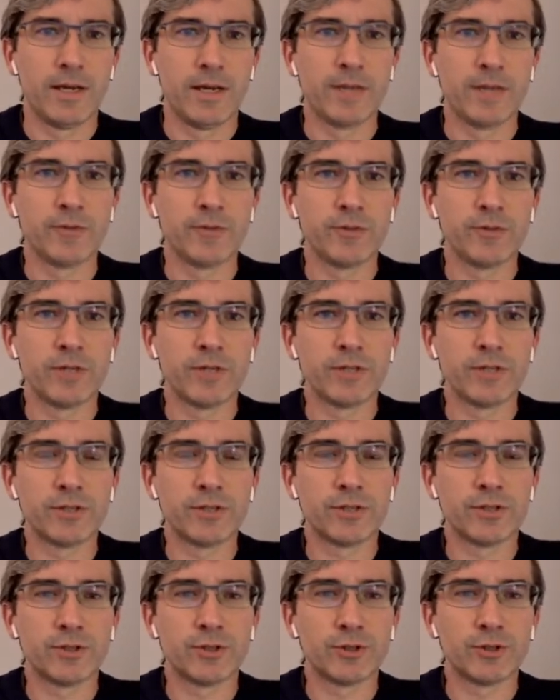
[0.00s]
And you change
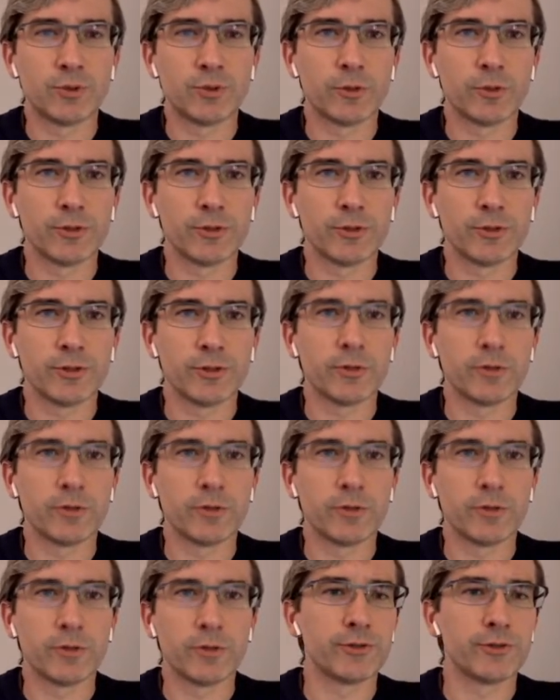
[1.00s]
the source. Oh, here,
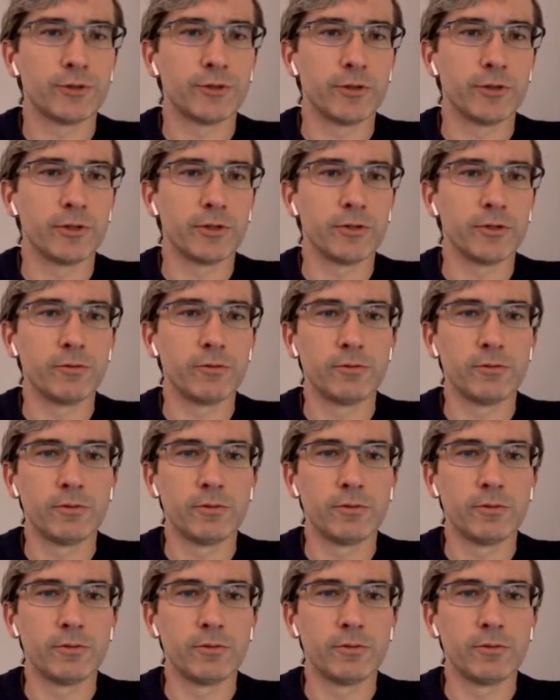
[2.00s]
I'll just show you.